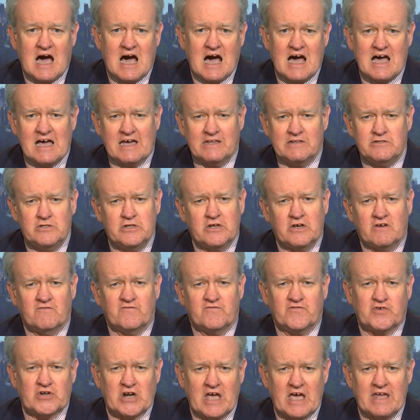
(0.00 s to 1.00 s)
and
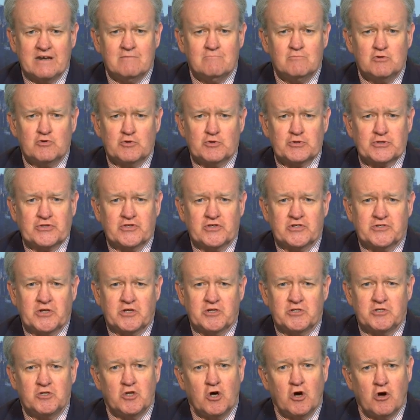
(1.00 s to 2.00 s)
for animals that
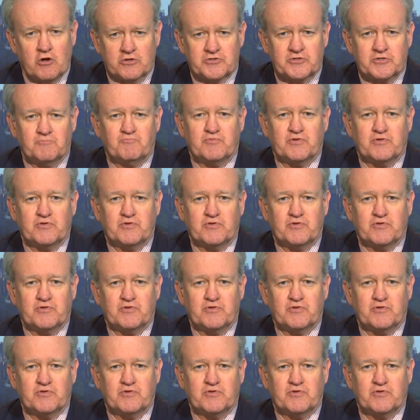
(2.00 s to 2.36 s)
are not